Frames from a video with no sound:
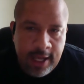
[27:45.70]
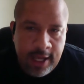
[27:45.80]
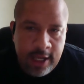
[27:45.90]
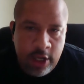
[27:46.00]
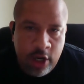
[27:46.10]

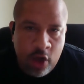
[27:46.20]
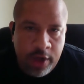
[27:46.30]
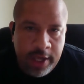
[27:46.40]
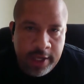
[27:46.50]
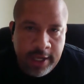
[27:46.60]
you know,
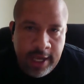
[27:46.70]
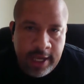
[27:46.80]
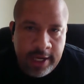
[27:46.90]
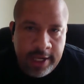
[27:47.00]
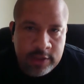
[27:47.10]

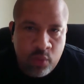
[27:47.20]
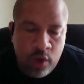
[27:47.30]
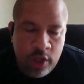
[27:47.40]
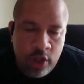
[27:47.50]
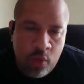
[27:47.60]
again, it's
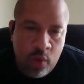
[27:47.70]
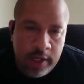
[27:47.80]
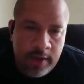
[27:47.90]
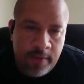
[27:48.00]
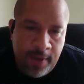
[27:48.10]
what you're
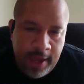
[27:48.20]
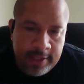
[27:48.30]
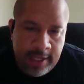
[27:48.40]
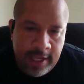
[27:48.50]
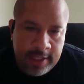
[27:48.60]
willing to pay
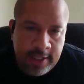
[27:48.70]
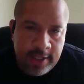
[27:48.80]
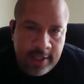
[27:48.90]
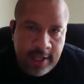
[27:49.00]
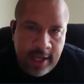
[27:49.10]
at the end of
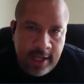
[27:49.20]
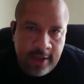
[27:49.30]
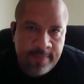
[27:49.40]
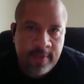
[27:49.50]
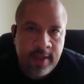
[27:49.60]
the day,
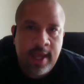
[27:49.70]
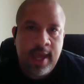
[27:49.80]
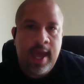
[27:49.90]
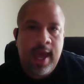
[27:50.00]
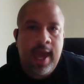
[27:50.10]

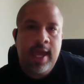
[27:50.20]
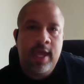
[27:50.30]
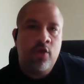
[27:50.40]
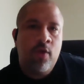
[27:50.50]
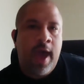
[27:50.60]

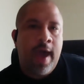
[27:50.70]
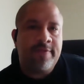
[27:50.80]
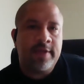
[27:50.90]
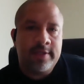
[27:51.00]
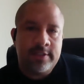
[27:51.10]
and you
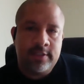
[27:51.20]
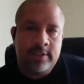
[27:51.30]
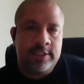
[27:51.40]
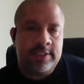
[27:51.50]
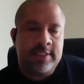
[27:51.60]
have to
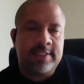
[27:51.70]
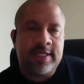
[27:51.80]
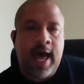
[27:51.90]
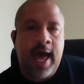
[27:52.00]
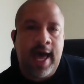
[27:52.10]
just
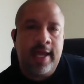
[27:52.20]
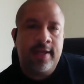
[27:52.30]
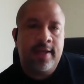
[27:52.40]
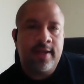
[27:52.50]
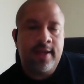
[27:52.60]
decide
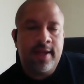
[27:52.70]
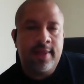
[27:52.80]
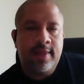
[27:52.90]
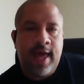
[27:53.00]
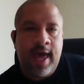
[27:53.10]

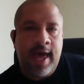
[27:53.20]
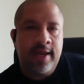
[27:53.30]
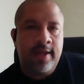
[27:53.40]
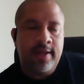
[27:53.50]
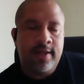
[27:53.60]

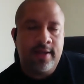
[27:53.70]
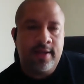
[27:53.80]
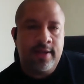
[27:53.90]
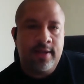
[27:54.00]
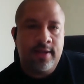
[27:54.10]
that,
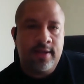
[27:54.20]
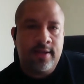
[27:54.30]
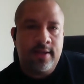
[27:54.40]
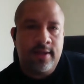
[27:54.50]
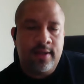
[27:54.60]

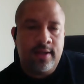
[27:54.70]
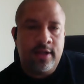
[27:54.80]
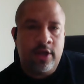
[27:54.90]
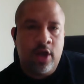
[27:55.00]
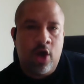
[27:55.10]

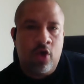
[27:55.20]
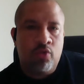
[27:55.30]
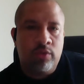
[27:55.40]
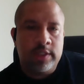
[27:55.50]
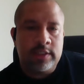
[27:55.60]
you
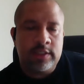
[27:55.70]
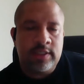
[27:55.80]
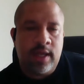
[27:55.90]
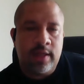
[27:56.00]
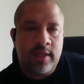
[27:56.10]
know, this is
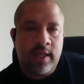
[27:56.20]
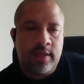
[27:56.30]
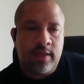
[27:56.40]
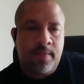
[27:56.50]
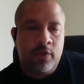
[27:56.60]

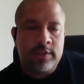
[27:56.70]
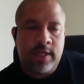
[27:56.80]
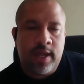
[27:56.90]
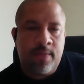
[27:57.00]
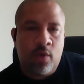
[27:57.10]
the most
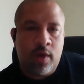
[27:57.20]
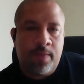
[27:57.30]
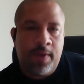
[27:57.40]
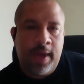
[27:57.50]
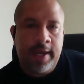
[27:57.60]
that I'm going to
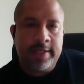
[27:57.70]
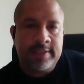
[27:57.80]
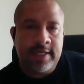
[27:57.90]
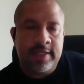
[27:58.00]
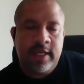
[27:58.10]
pay, and
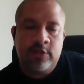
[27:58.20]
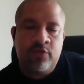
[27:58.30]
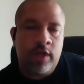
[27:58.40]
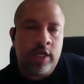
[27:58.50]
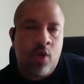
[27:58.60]
that's it. There's
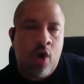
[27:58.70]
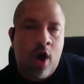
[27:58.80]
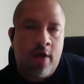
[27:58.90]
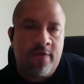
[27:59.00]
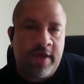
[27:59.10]
really no
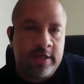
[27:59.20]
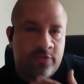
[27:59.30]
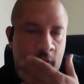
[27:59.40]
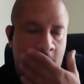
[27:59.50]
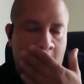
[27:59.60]
hard
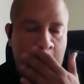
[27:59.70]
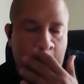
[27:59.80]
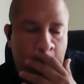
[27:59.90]
fast rule,